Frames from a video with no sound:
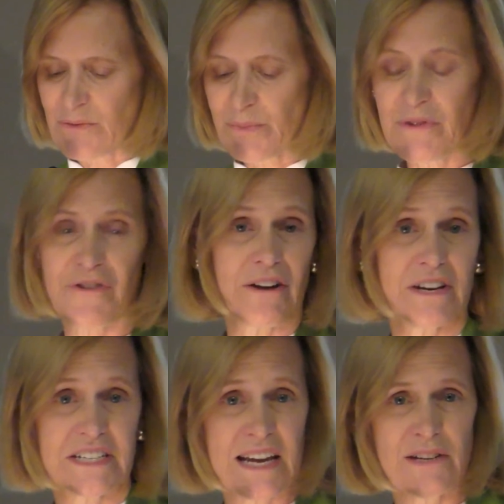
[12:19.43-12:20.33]
It will be
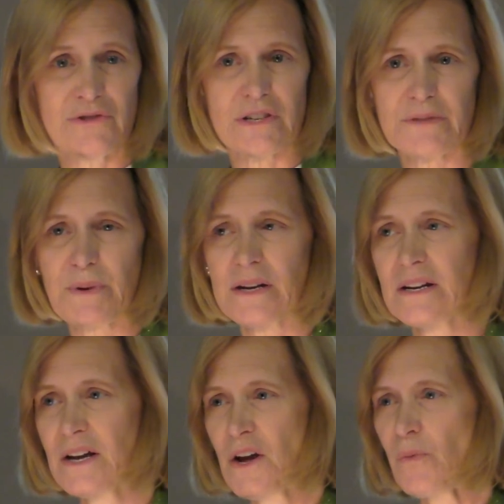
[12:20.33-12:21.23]
very dangerous, but
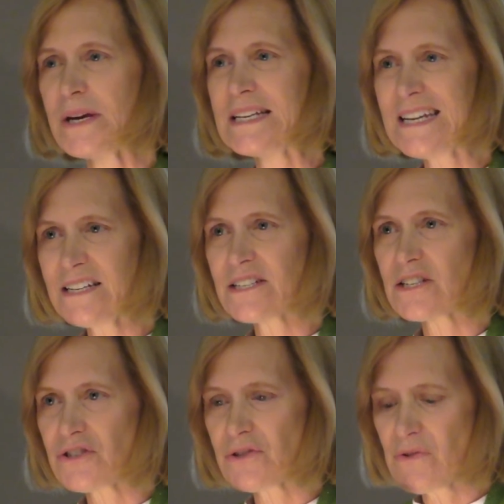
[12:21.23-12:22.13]
we need
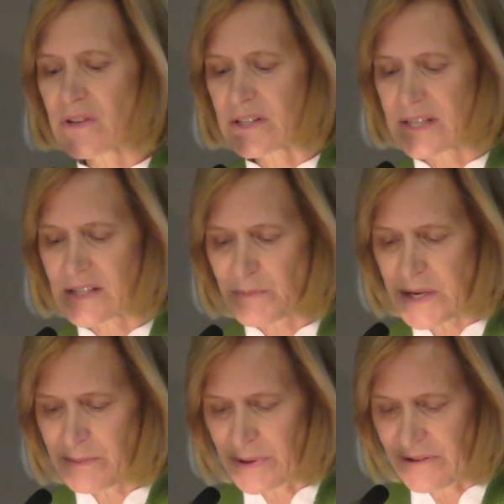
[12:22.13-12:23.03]
to do this as
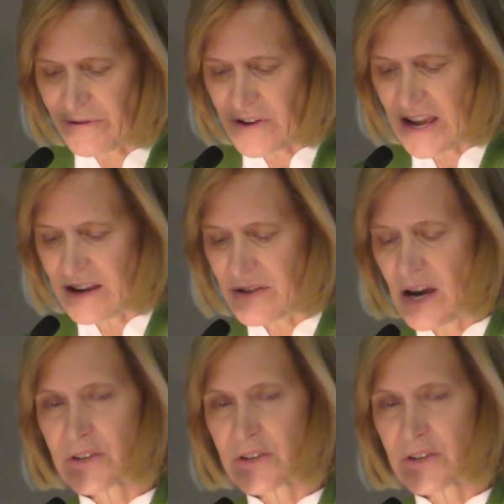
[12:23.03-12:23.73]
people of faith.